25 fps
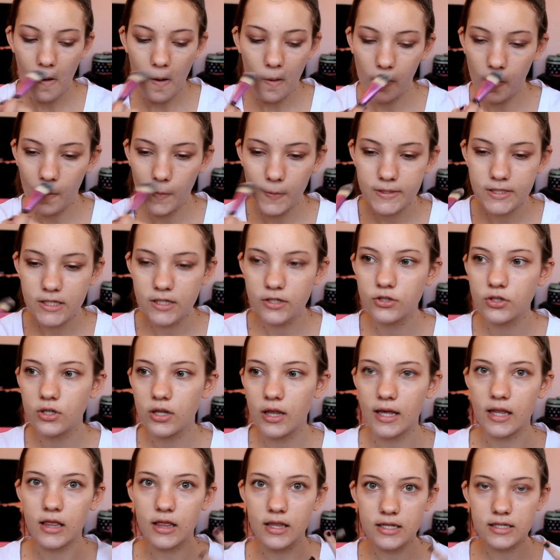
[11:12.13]
And then once I do
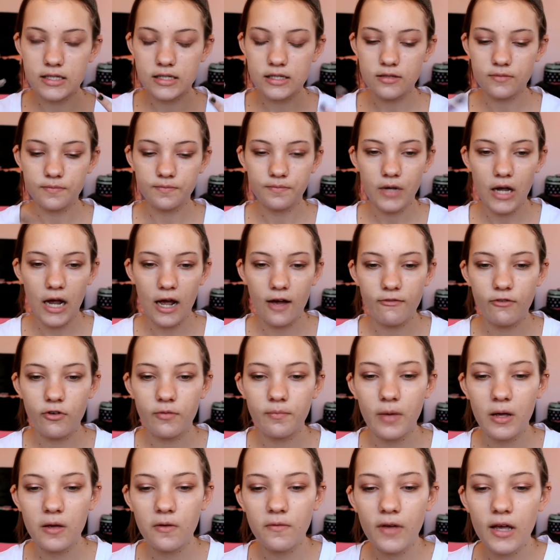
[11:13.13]
like this half
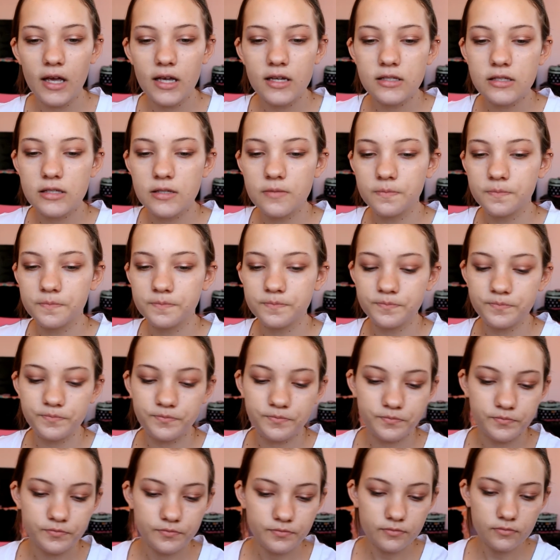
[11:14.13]
of my face,
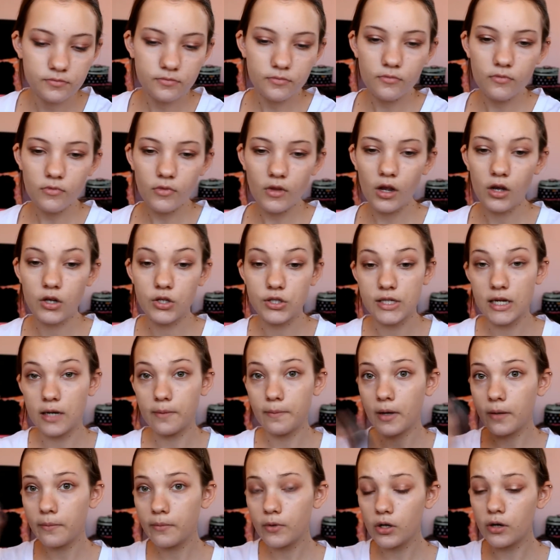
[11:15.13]
I
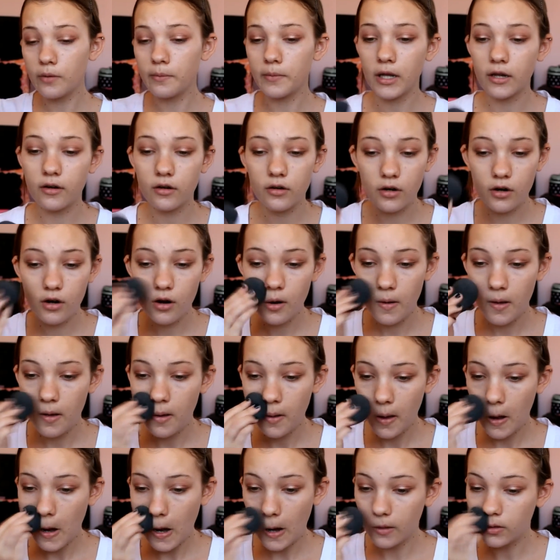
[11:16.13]
take my beauty blender
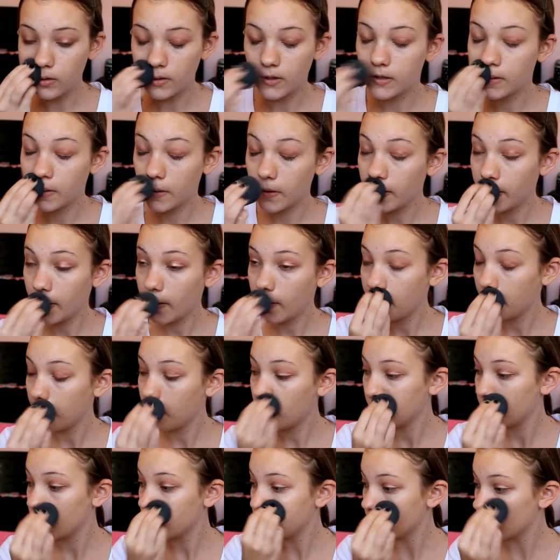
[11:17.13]
and literally
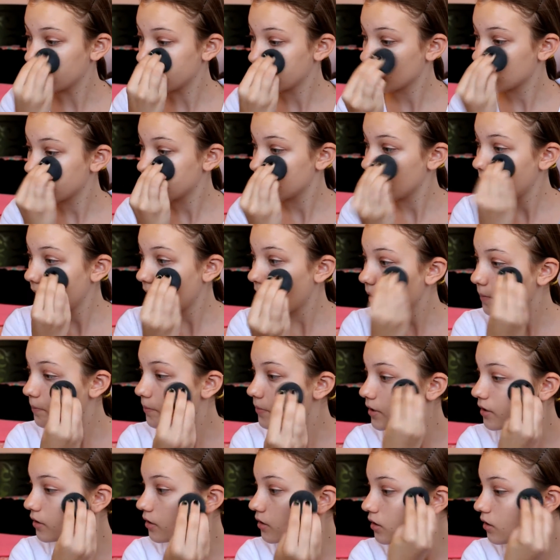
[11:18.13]
just
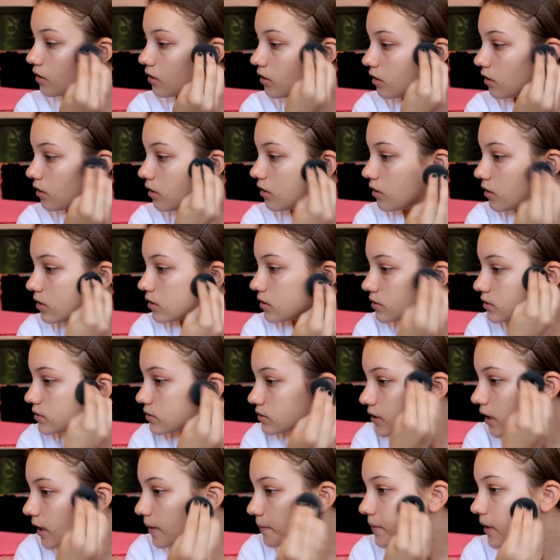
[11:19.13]
tap,
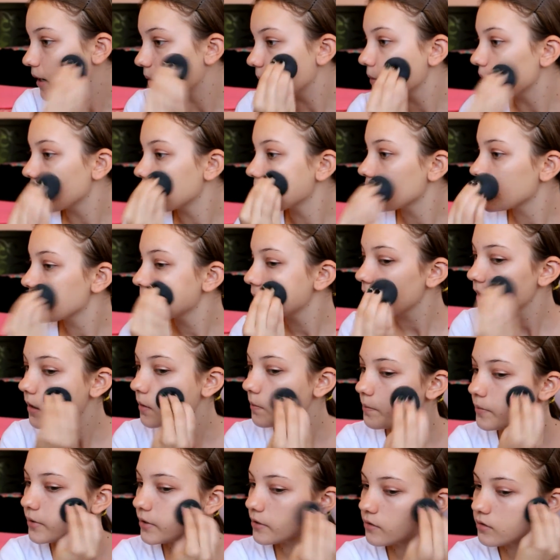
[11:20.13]
tap, tap, tap, tap,
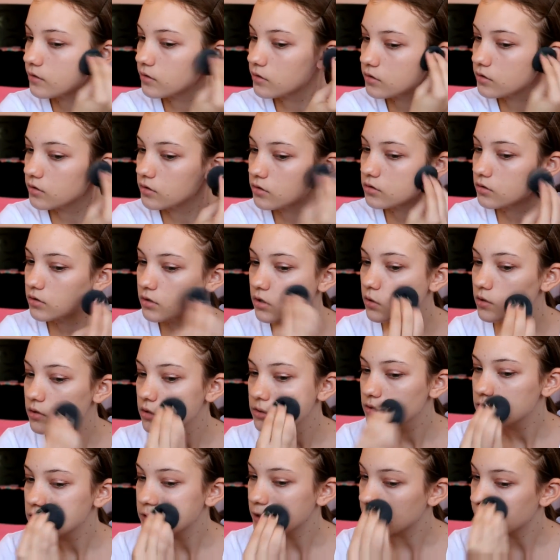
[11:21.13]
tap,
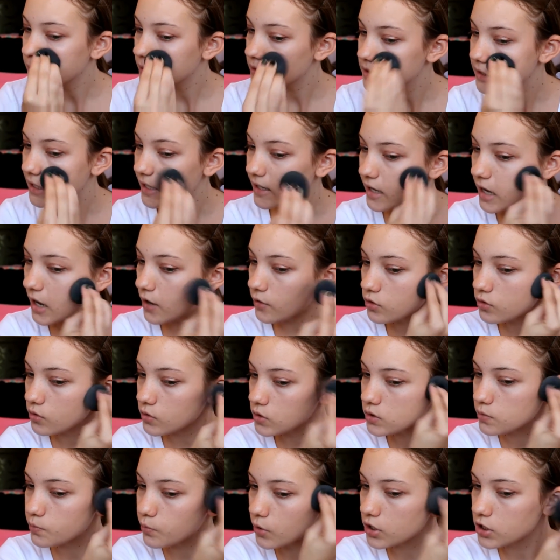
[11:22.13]
to take out
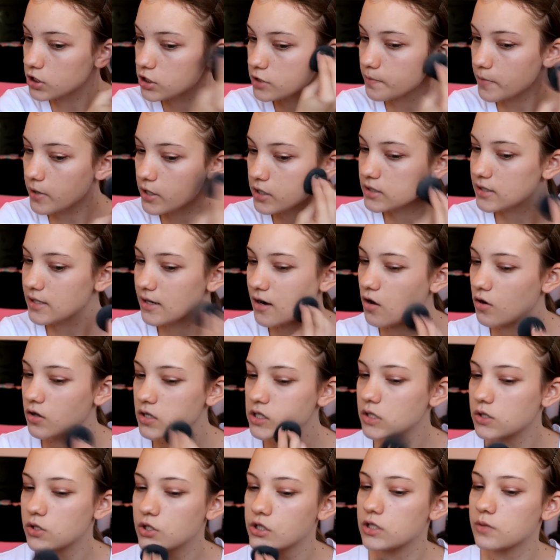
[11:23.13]
those brush marks and
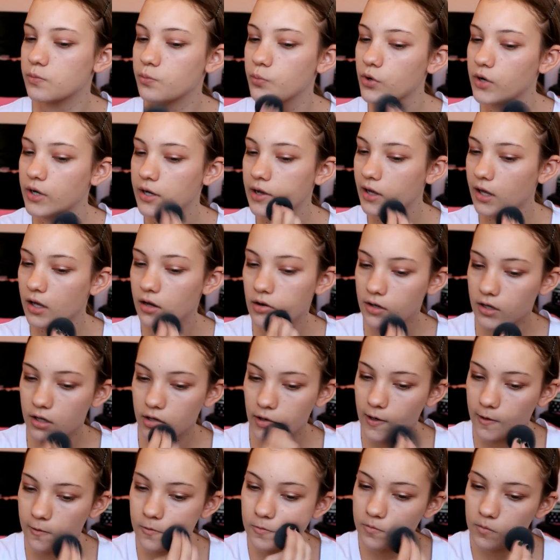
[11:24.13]
also just bring it,
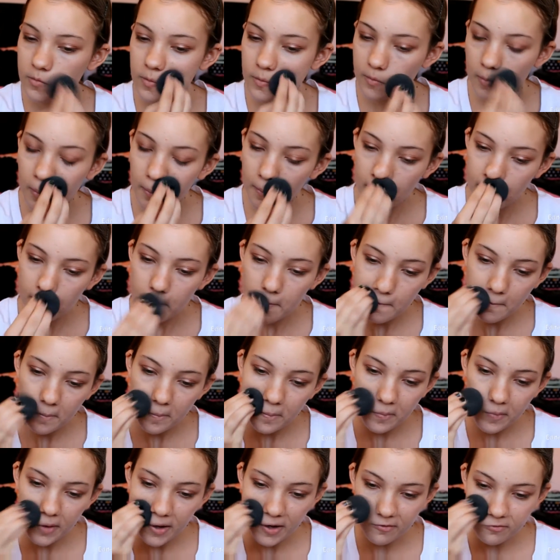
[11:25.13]
you know,
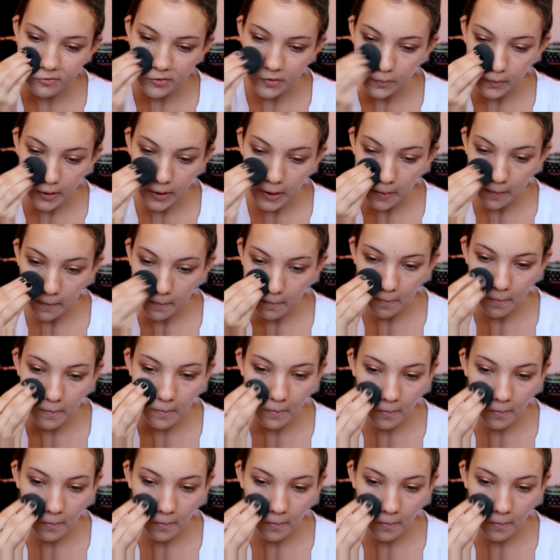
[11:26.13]
everywhere.